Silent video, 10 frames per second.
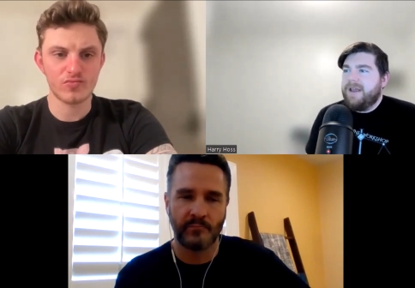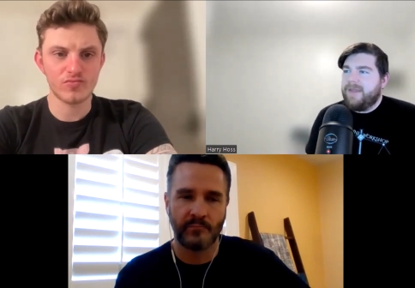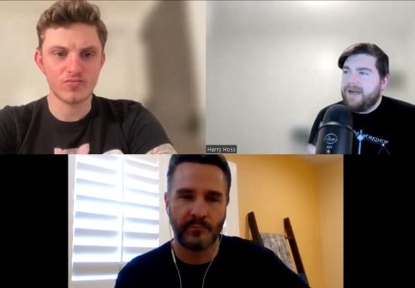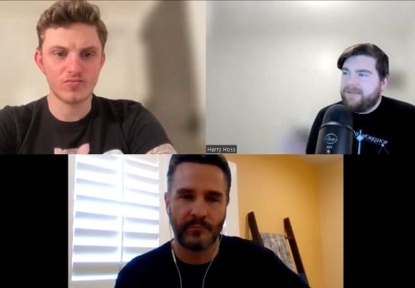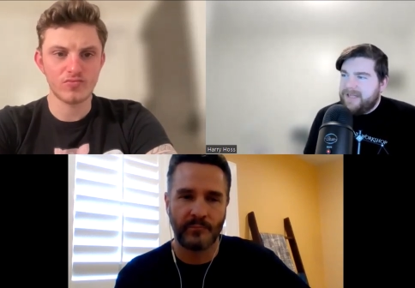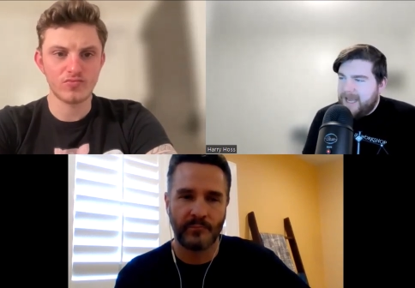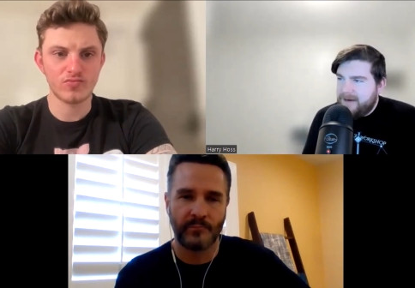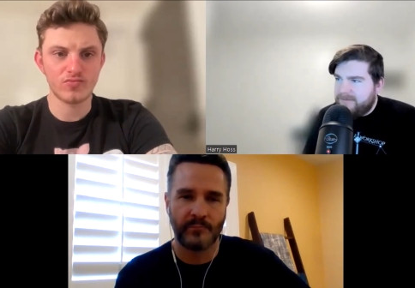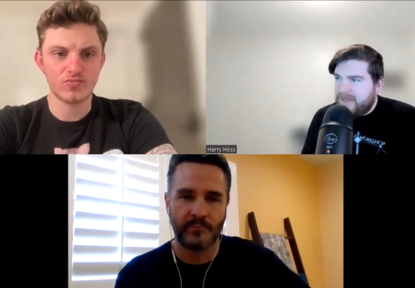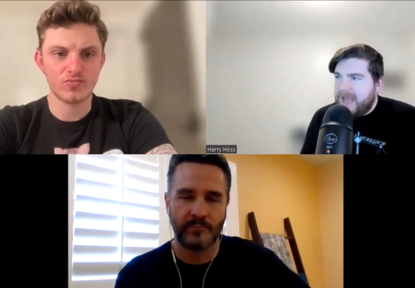Speaker 1: And then at the
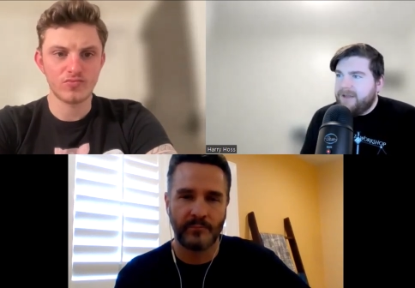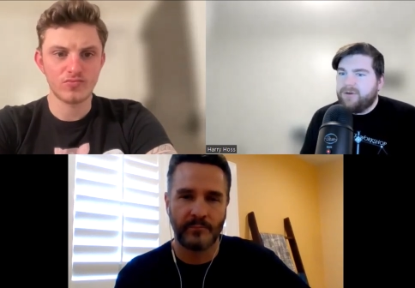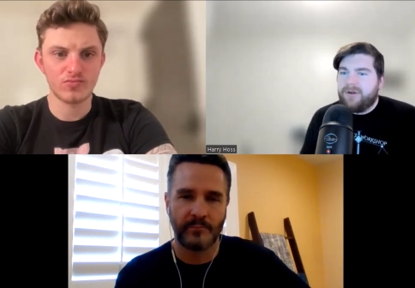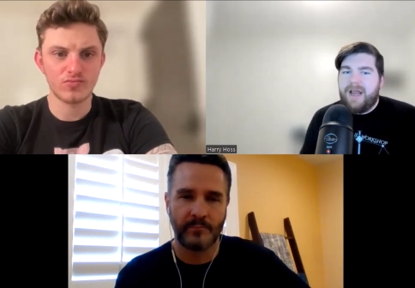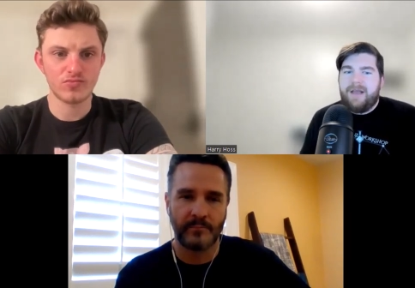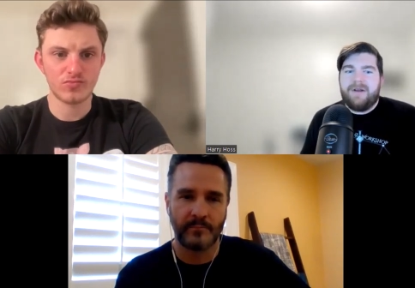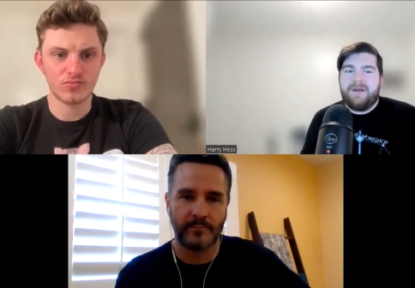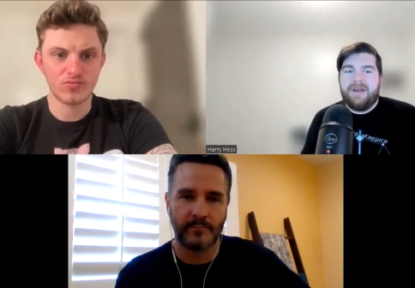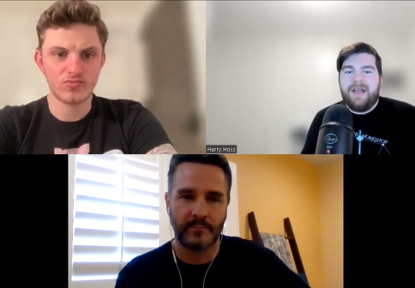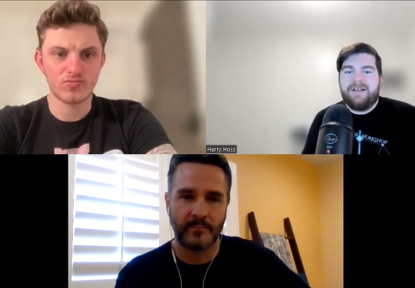end of that, you're going to have
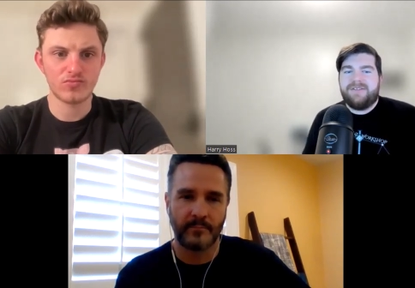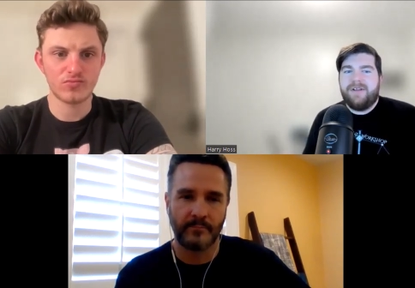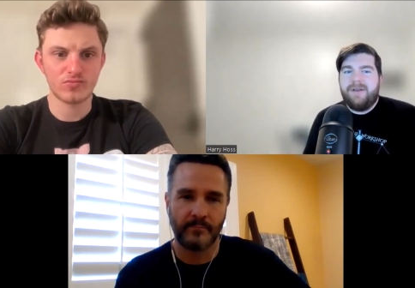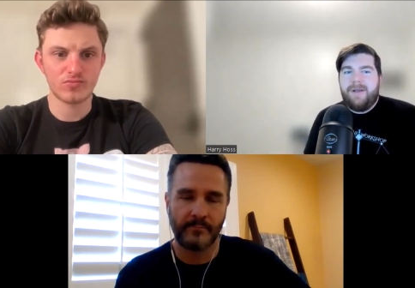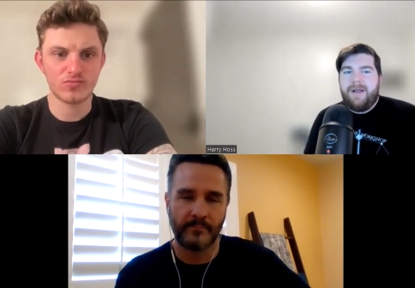a nice